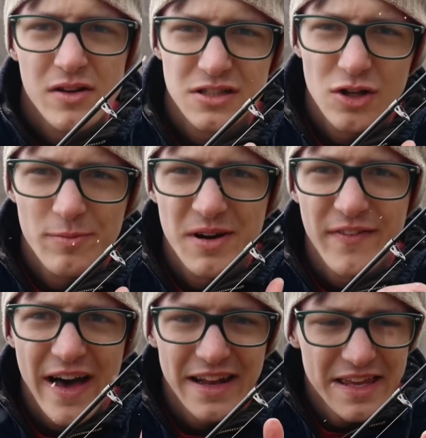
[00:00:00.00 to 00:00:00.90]
There's a little bit of
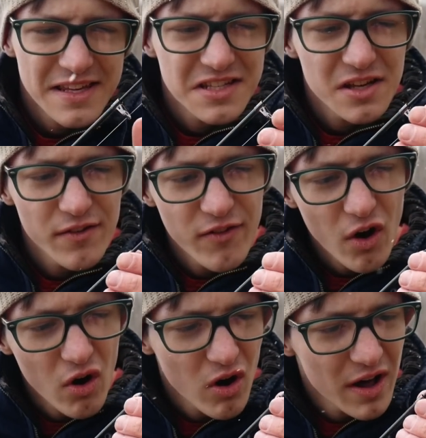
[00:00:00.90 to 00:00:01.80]
adhesive
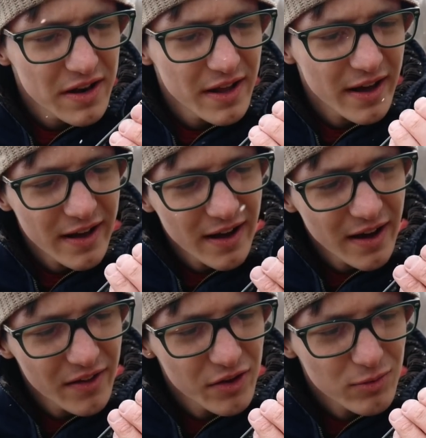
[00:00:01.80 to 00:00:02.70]
on
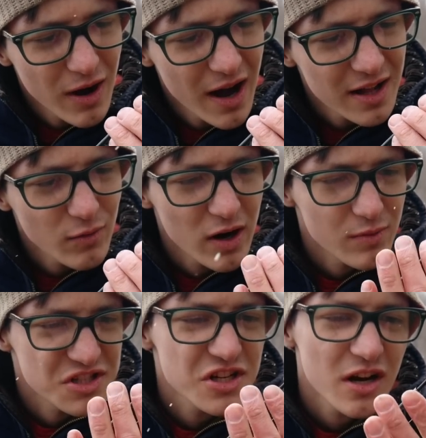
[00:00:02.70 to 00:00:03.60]
the rod where it
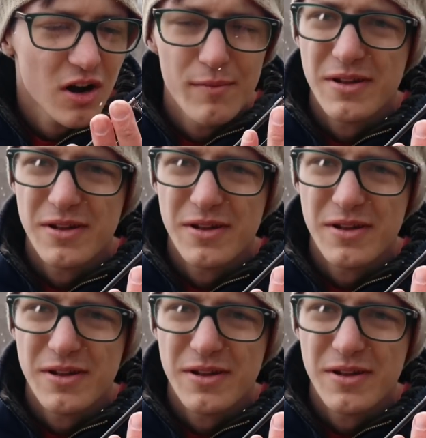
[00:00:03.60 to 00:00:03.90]
was stuck on,